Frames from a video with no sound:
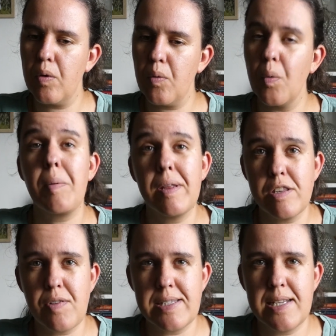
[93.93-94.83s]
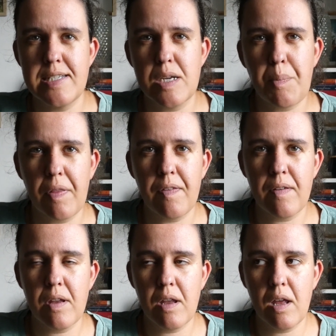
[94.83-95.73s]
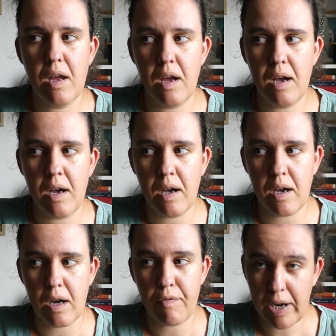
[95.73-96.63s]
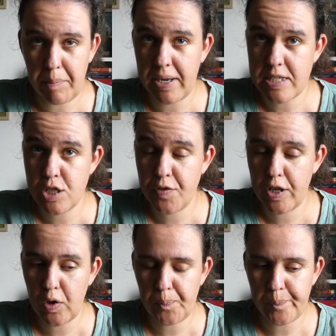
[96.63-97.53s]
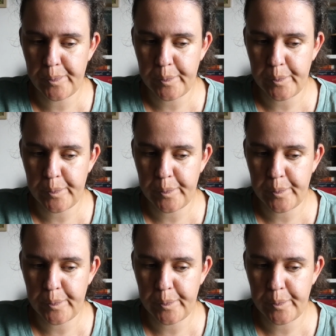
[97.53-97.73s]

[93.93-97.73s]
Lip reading: Women in Translation Month recommendations video.